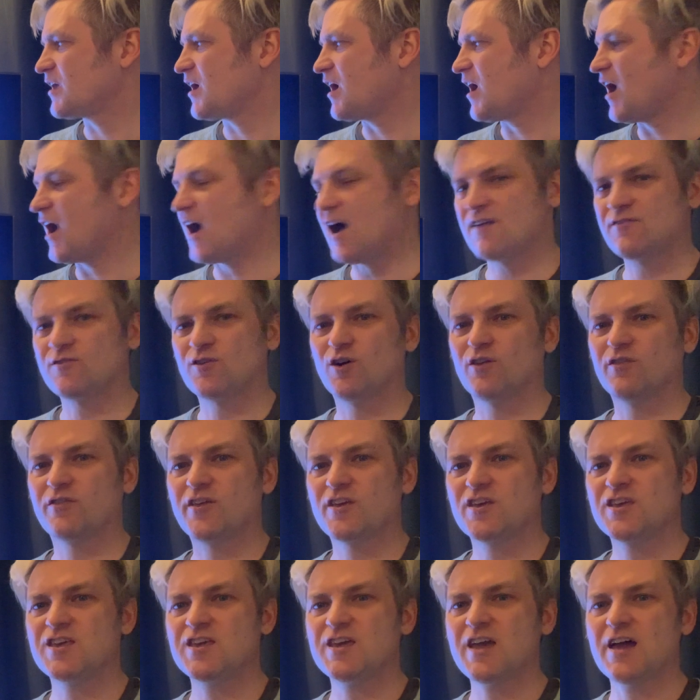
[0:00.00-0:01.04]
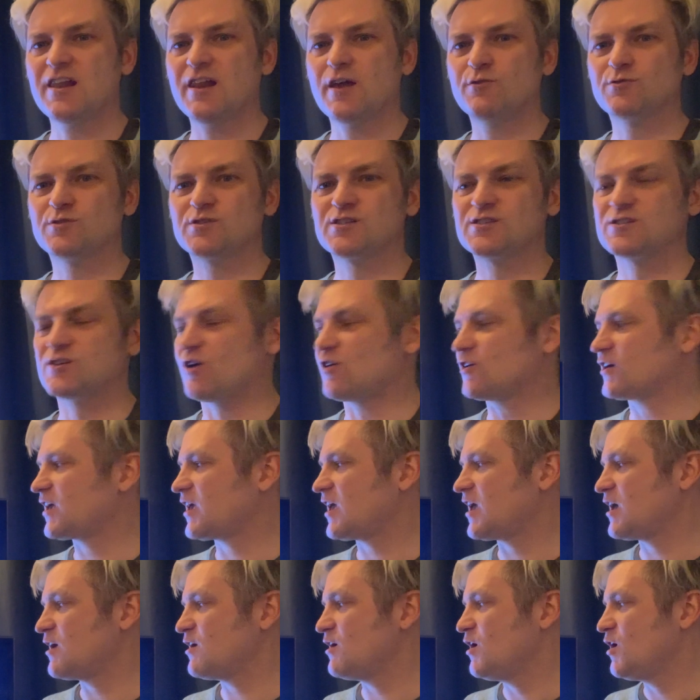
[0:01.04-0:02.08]
I've got the yellow sock
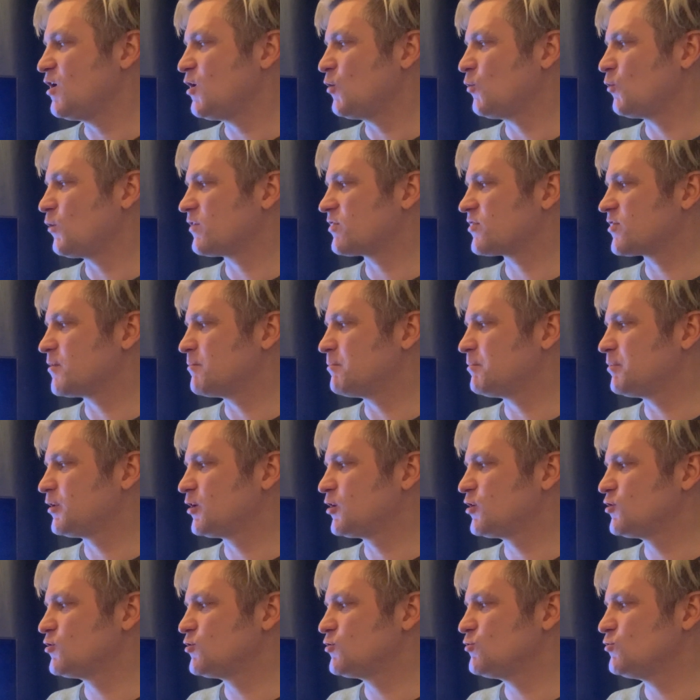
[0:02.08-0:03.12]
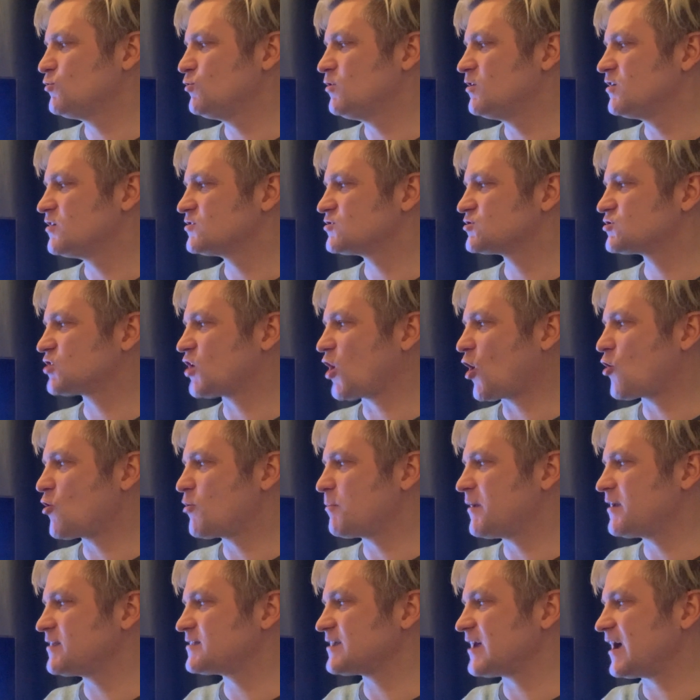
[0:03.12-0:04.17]
here with the blue toe
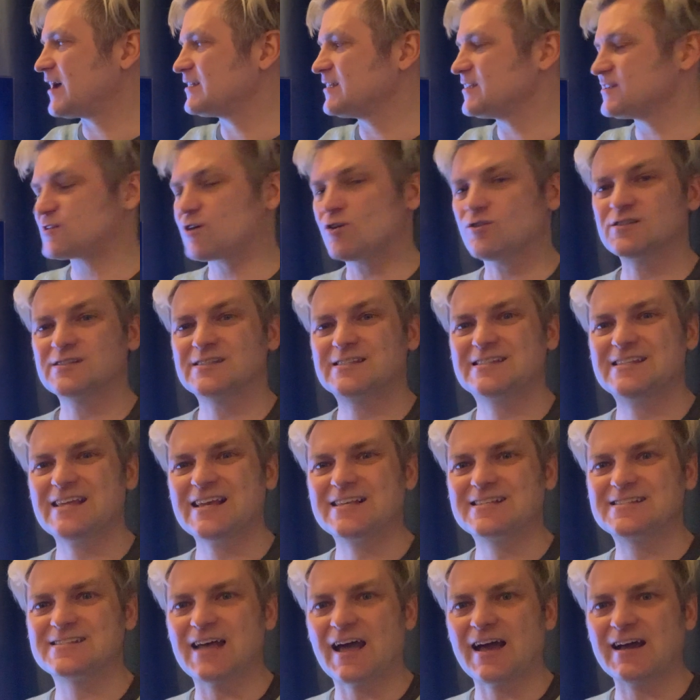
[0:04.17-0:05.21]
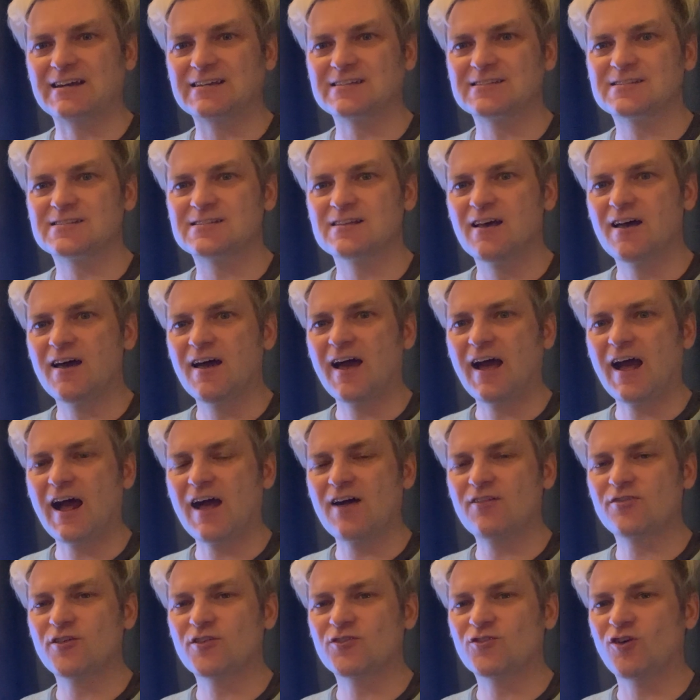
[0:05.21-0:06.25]
bit, and it's got zigzags at
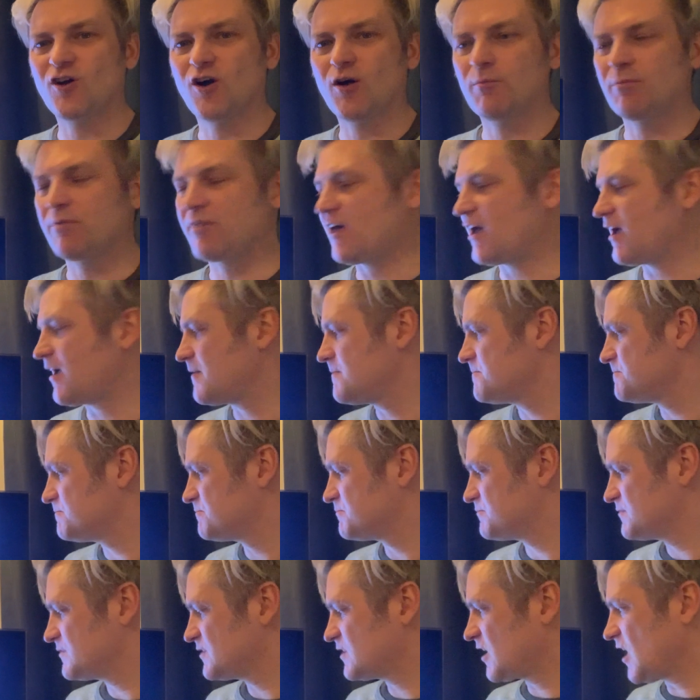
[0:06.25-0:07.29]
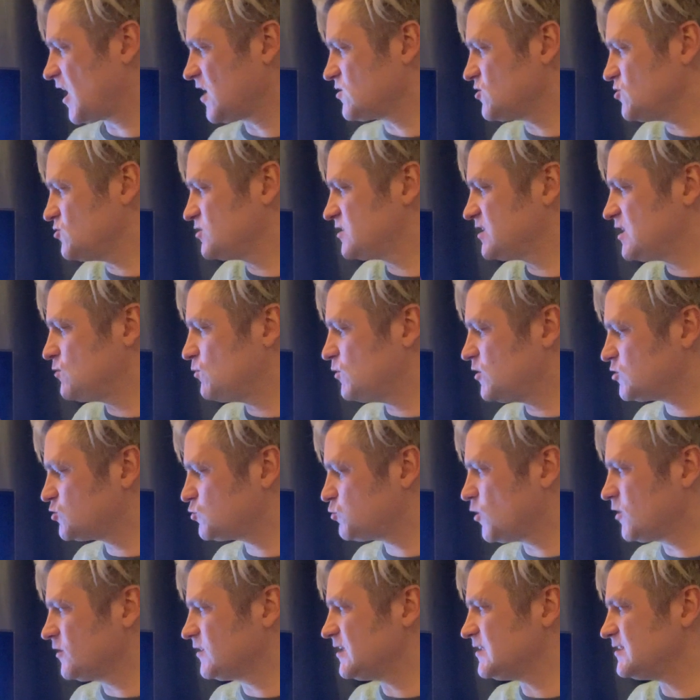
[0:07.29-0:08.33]
the top there. Can you see which
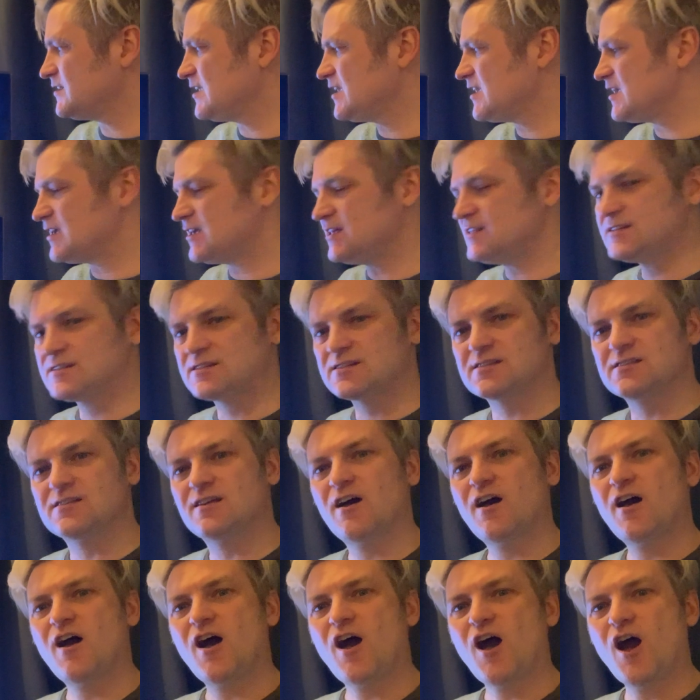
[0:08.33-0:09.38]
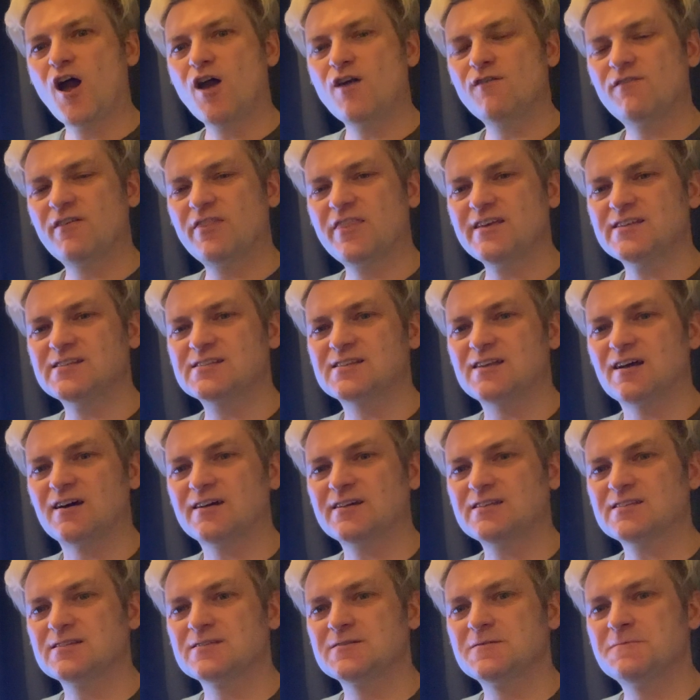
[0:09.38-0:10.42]
one it needs over this side?